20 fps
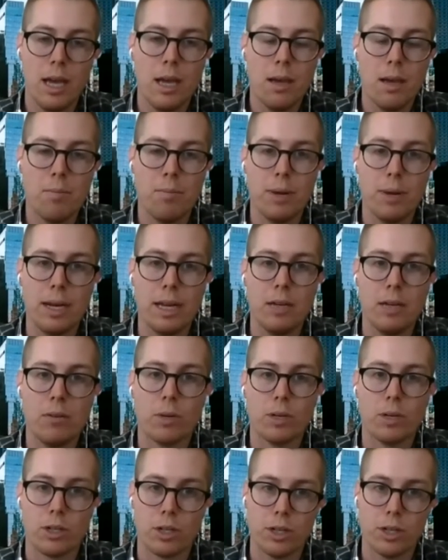but in
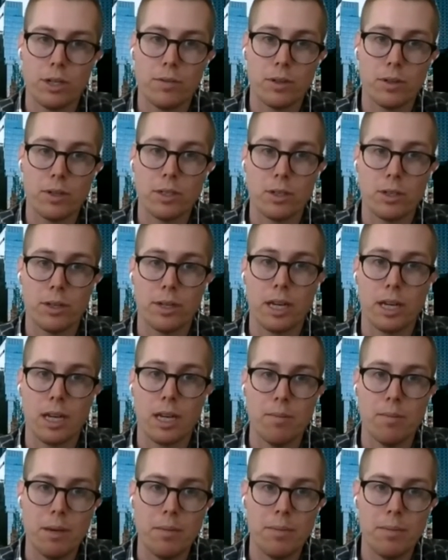return for a certain
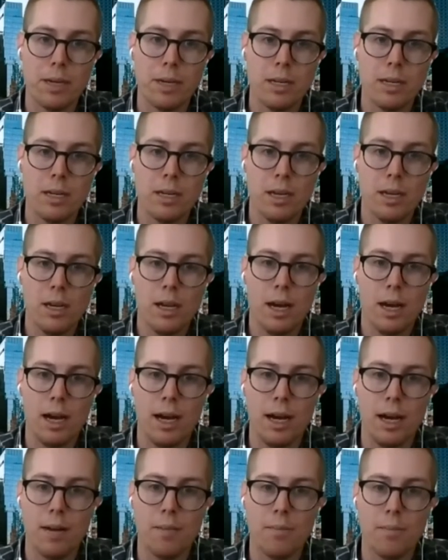commitment,
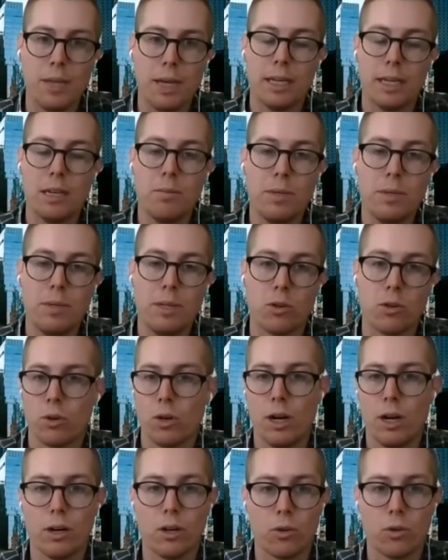that can be
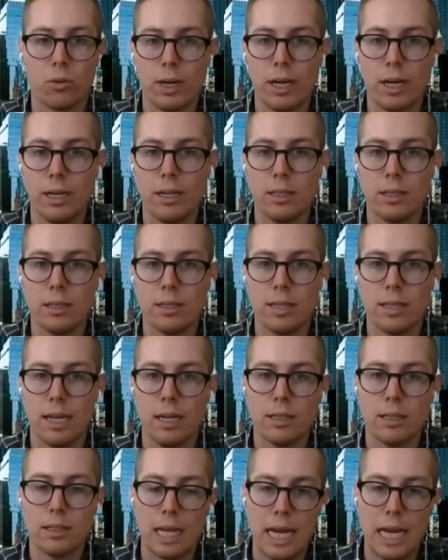a great
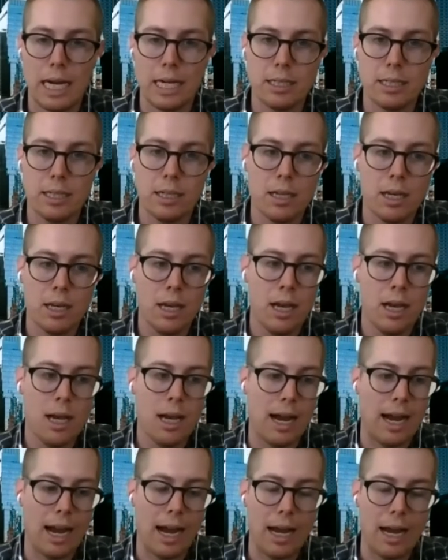sales tactic.
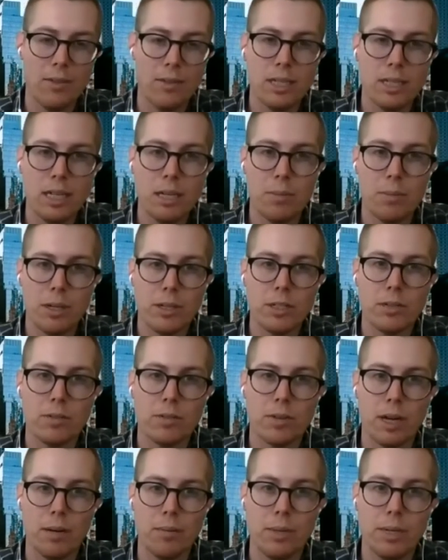I have seen a bunch of
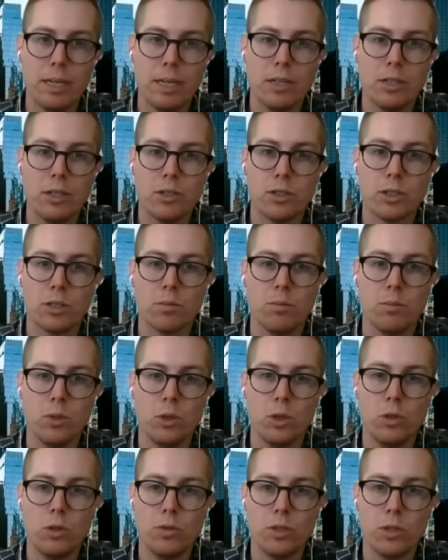companies just
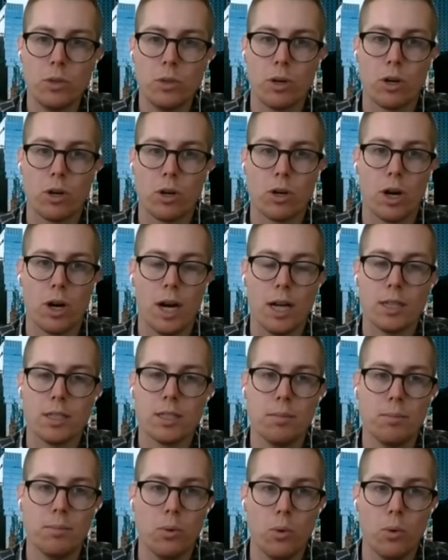move to across
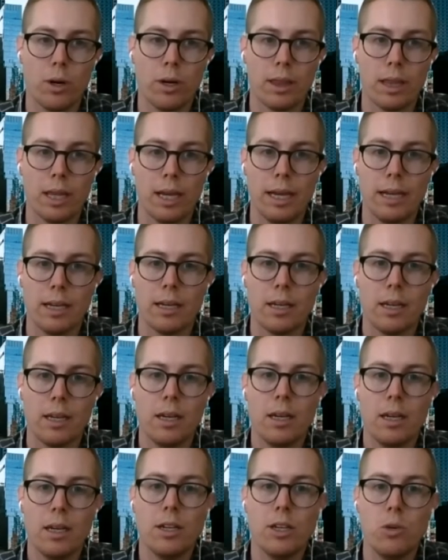the board, like
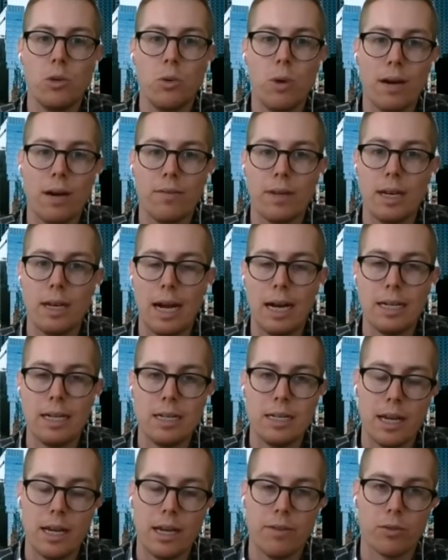you have a
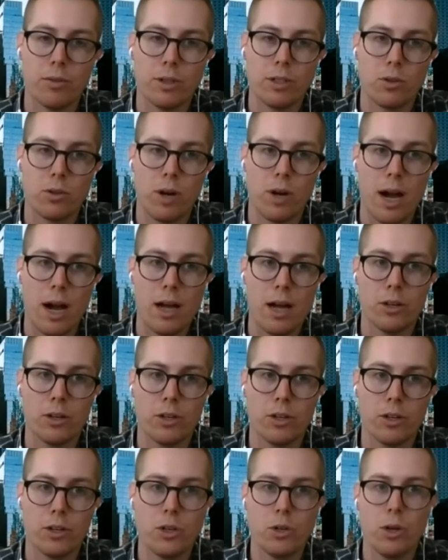90-day free trial or
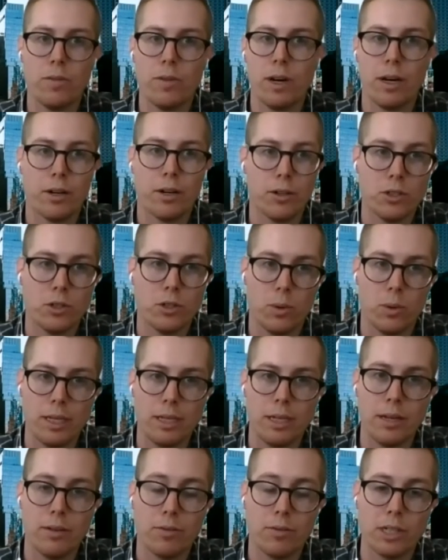you have a
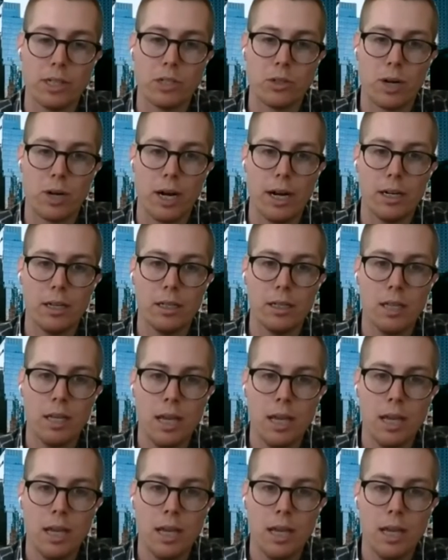120-day free trial.